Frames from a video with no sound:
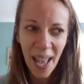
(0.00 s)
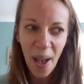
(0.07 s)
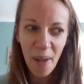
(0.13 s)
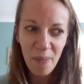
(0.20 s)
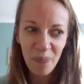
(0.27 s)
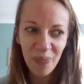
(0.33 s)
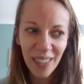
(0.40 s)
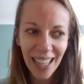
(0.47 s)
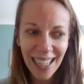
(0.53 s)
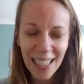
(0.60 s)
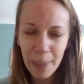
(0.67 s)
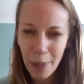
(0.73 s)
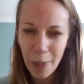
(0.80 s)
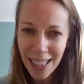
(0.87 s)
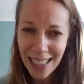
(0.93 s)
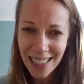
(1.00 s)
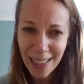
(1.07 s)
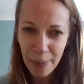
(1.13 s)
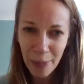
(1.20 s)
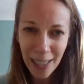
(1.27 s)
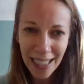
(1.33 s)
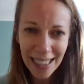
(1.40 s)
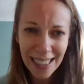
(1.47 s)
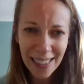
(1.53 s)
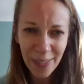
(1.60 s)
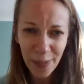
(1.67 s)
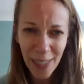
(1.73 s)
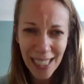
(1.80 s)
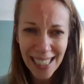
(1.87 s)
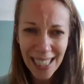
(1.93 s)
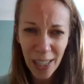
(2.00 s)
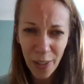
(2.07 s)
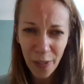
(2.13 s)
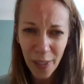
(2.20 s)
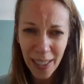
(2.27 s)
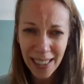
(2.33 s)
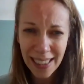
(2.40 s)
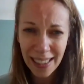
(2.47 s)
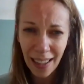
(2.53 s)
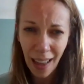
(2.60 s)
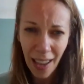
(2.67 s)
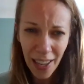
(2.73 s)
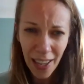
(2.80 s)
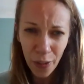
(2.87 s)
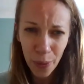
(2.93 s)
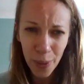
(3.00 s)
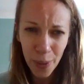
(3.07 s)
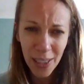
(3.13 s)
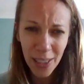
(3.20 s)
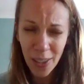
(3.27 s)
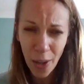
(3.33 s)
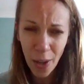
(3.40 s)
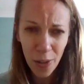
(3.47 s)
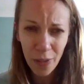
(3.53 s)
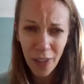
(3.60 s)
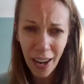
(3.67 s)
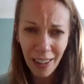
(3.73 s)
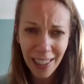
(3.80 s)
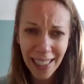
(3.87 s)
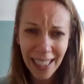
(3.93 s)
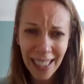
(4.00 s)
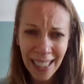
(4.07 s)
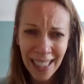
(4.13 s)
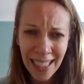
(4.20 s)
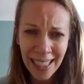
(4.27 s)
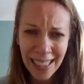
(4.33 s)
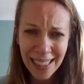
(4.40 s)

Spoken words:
And I suppose that's just because Philadelphia's life was so very